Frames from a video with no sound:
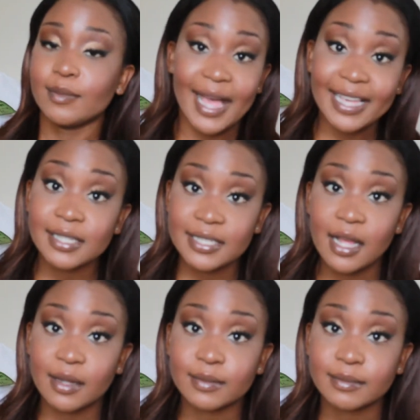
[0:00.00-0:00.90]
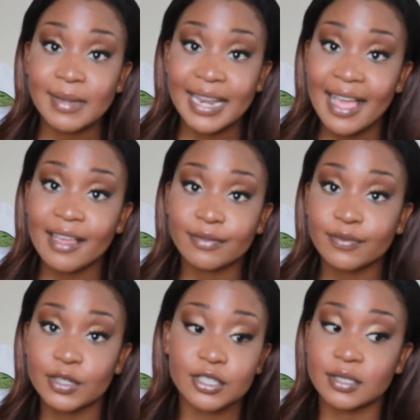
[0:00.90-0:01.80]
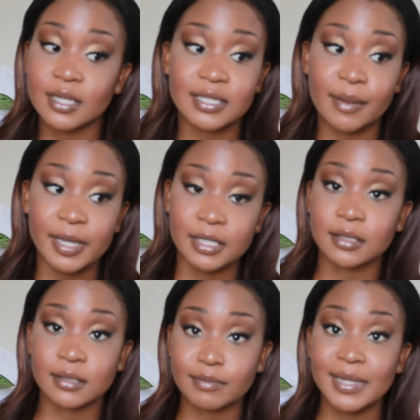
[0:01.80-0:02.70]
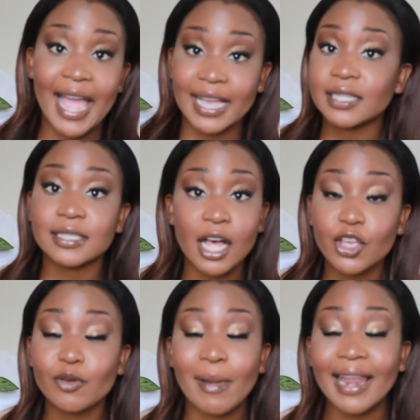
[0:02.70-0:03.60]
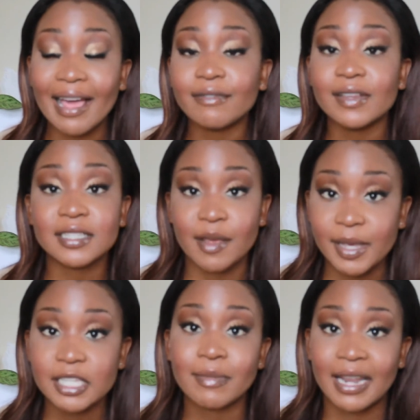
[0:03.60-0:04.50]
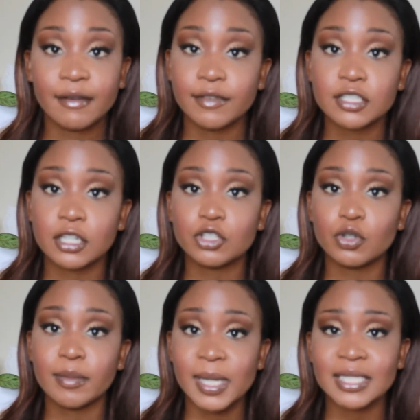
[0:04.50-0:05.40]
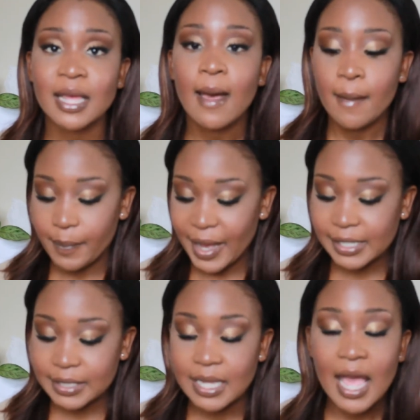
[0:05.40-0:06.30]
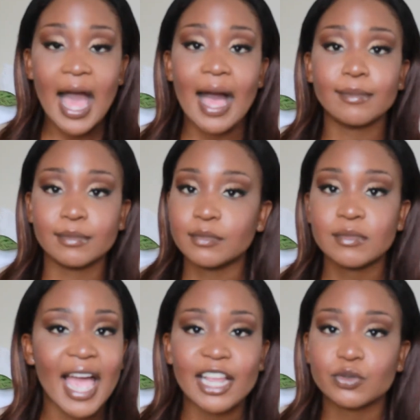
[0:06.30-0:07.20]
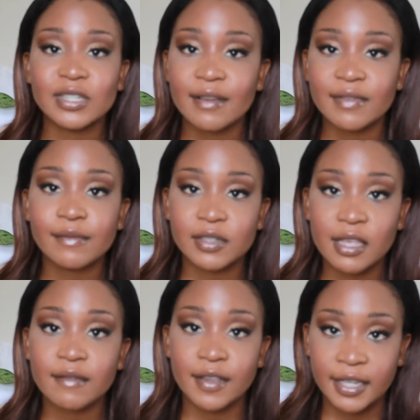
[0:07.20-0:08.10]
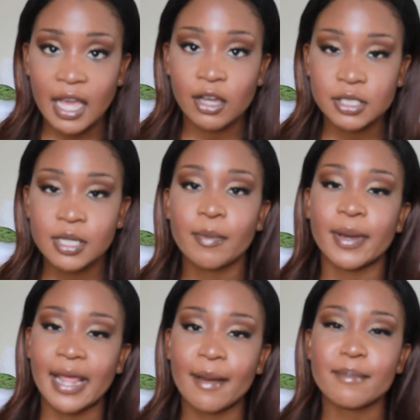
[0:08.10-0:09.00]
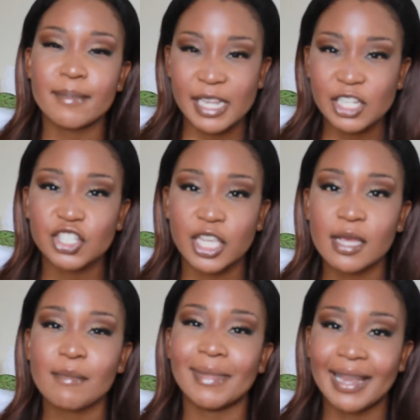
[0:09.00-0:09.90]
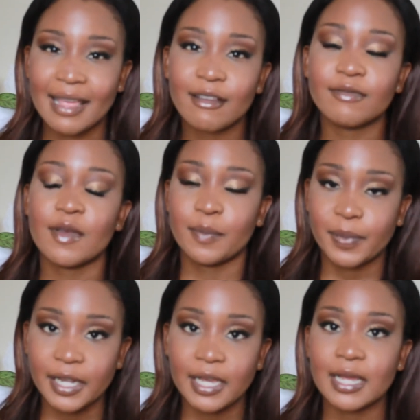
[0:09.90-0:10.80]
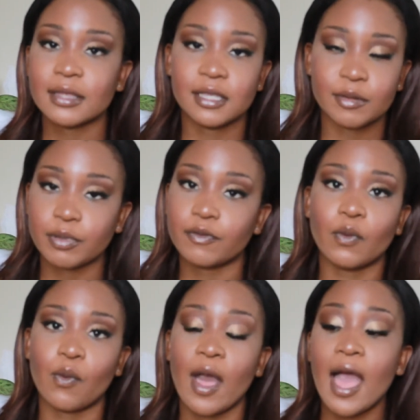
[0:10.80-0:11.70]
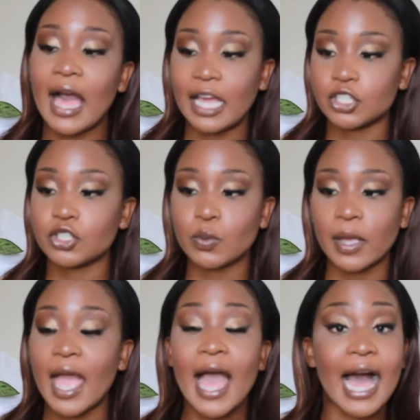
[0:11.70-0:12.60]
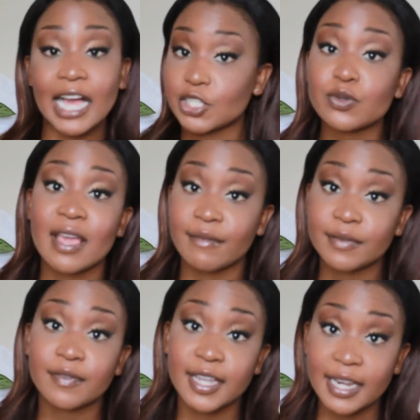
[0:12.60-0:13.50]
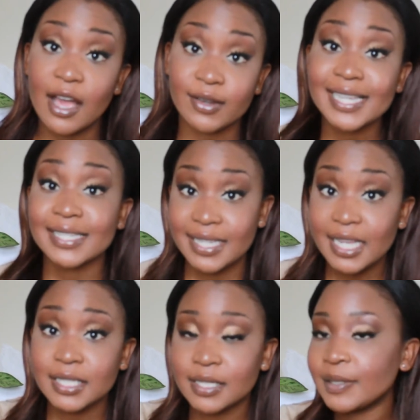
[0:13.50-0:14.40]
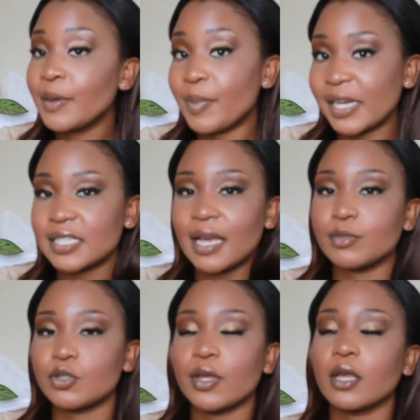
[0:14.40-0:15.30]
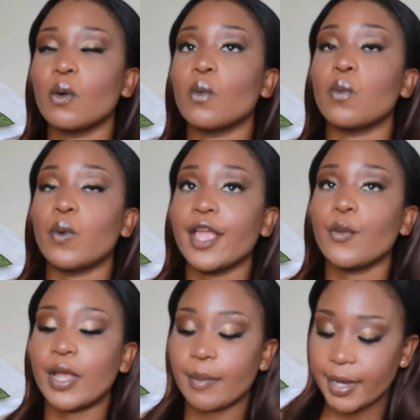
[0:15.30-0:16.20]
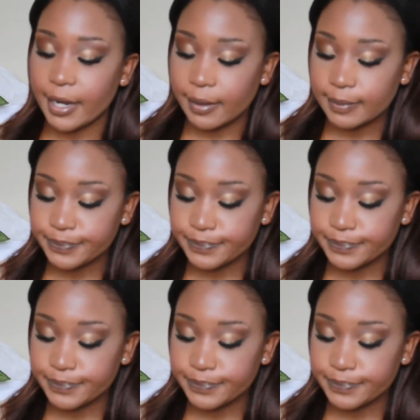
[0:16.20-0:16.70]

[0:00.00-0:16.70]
I can tell my life is a mess. Me, I can tell you my life is a mess. My life is a literal mess. But I don't have everything figured out, but I'm managing my life better than before. I swear. I don't have it figured out as yet, but I'm doing way, way better.